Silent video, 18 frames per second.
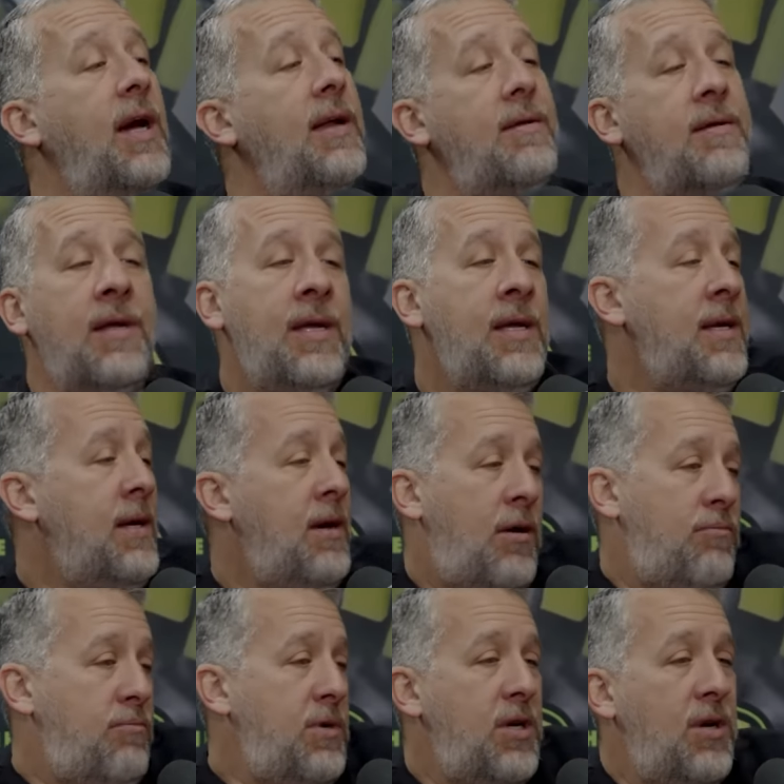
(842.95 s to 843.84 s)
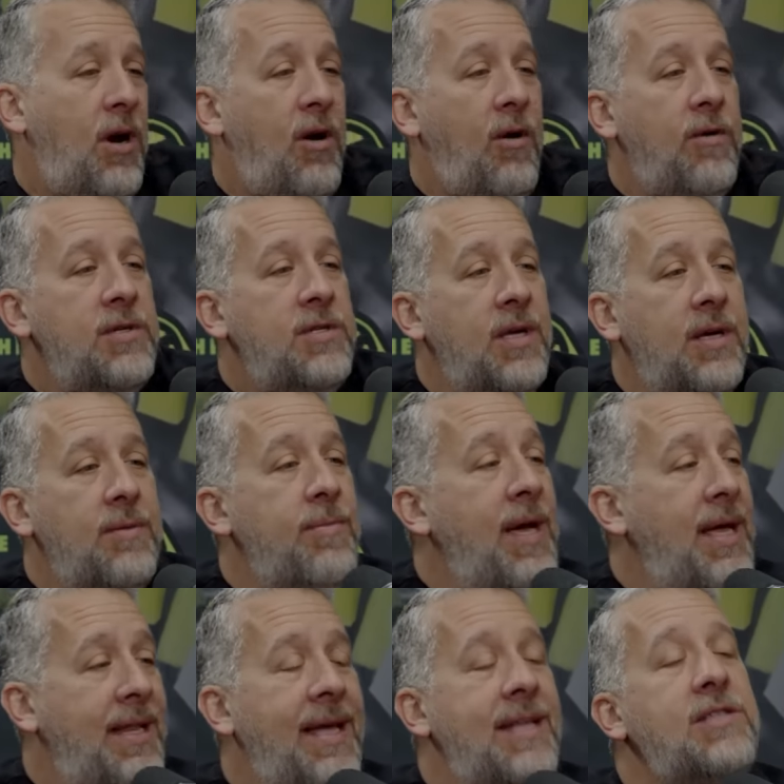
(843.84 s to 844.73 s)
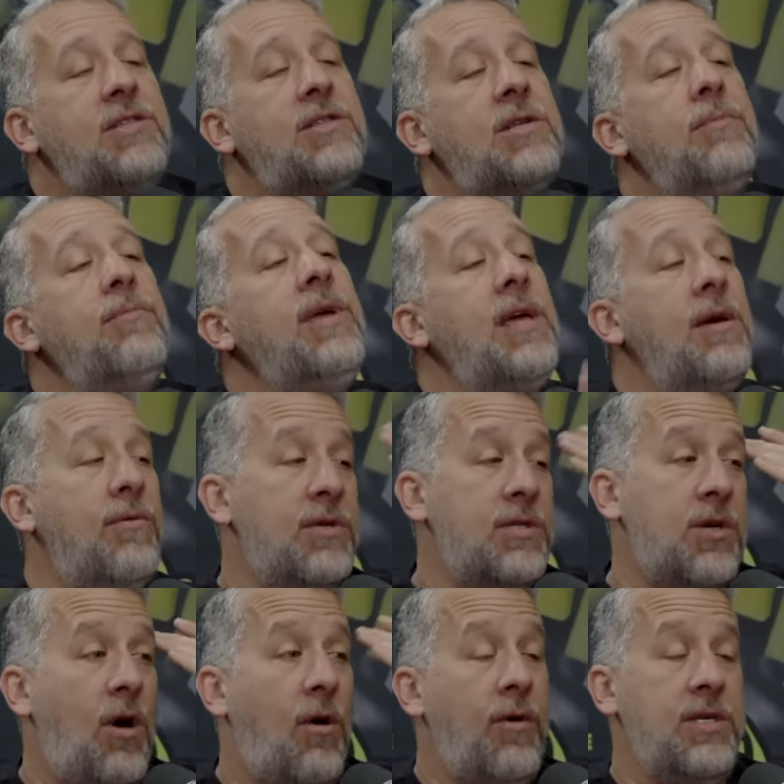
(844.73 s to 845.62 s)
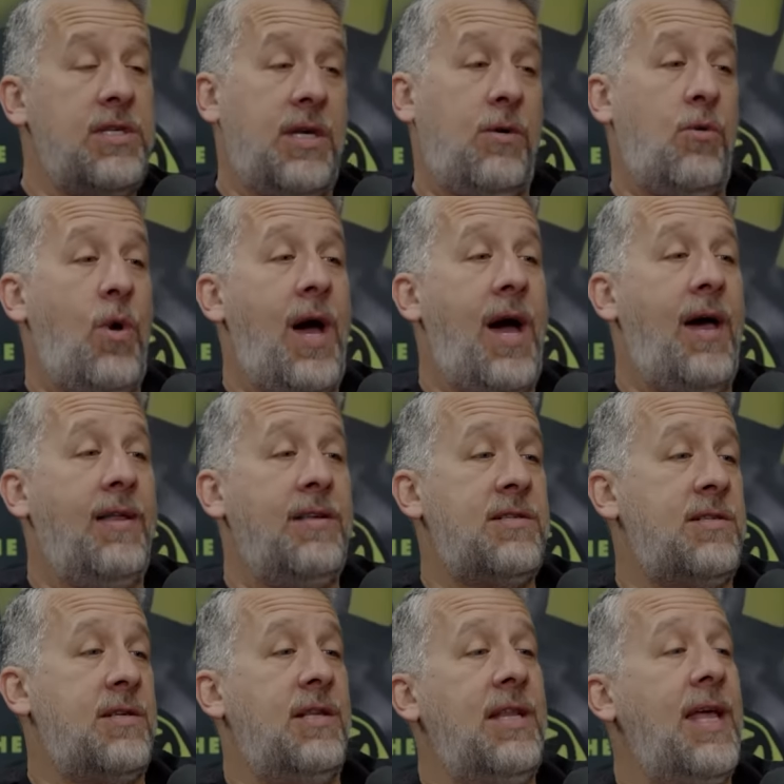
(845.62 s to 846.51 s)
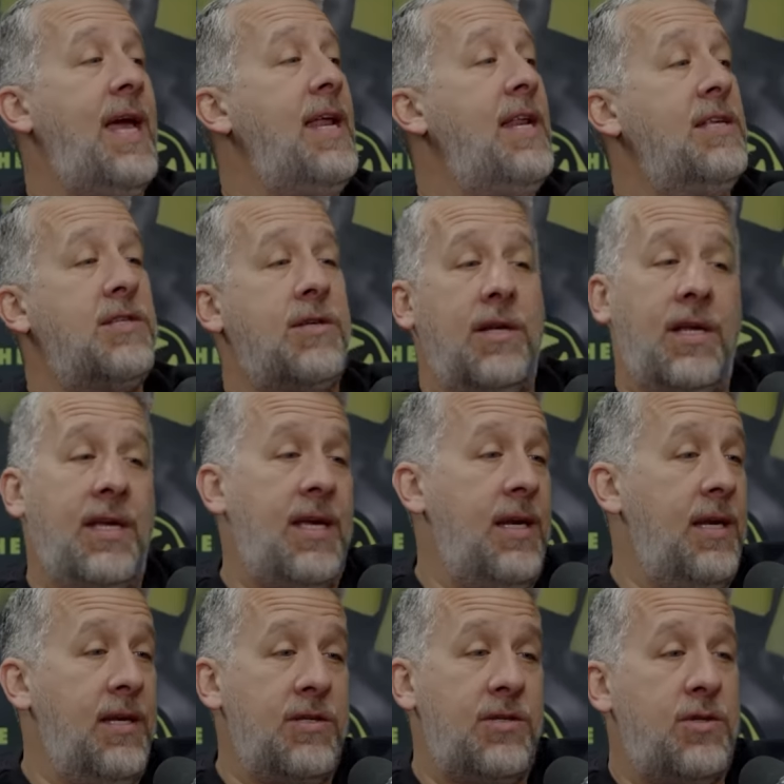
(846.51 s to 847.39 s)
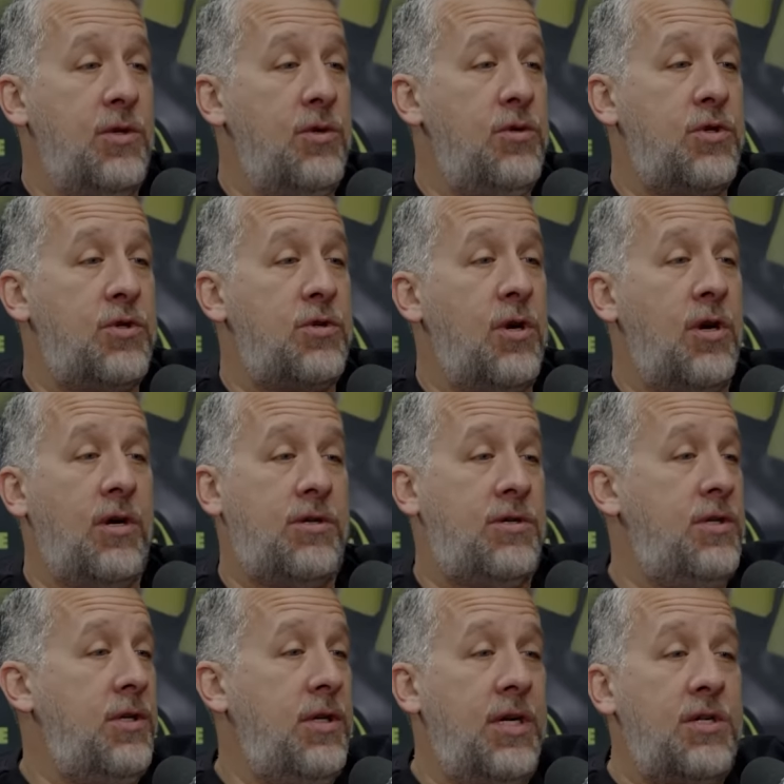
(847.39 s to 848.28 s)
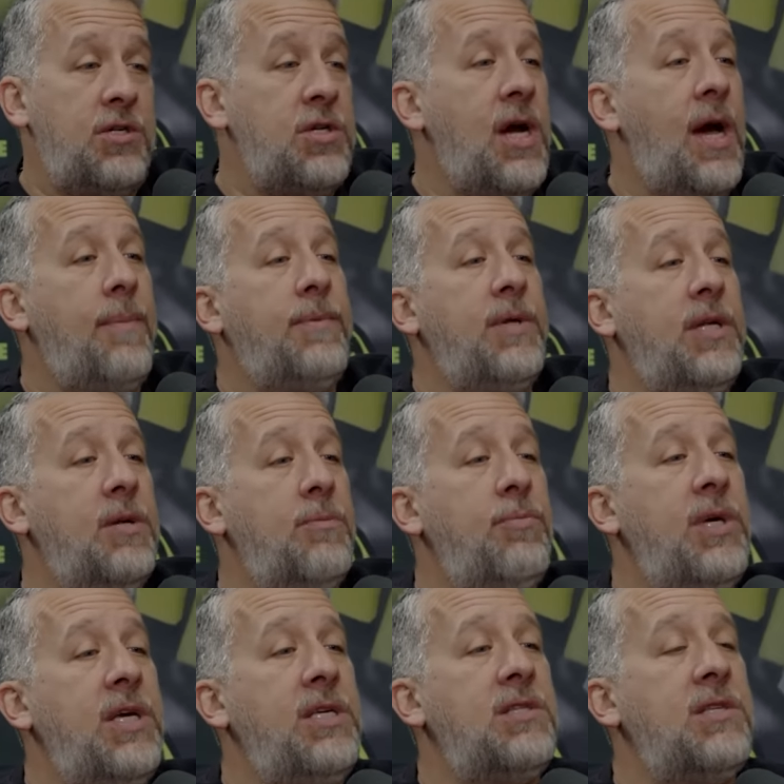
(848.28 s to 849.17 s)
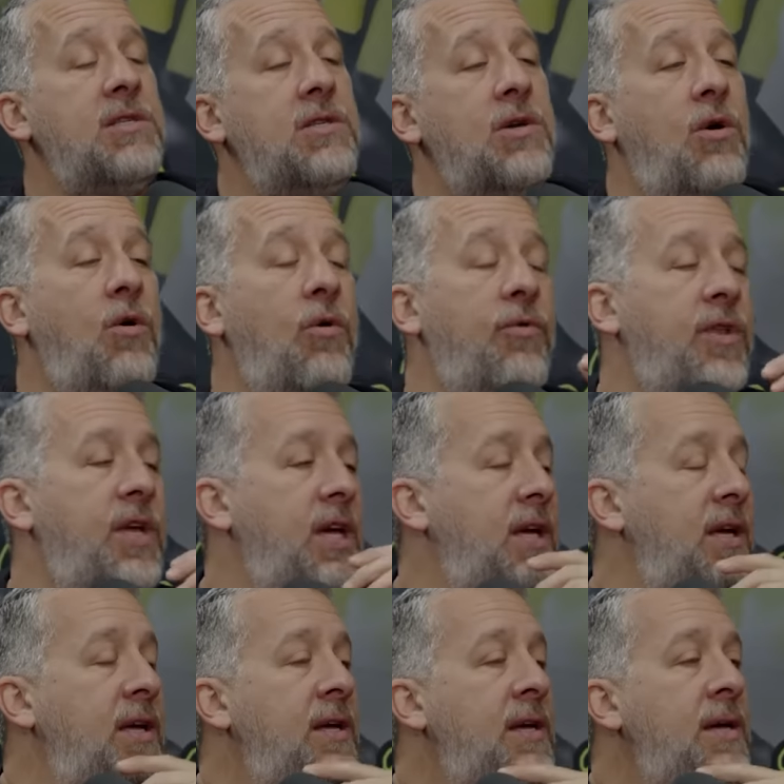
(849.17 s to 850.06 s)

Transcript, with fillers: I'd you know, always like, man, that's to me, it was always like, wow, this is a lady's gonna get in this dude's truck. She can get chopped into yeah, pieces, yeah, yeah. the whole thing.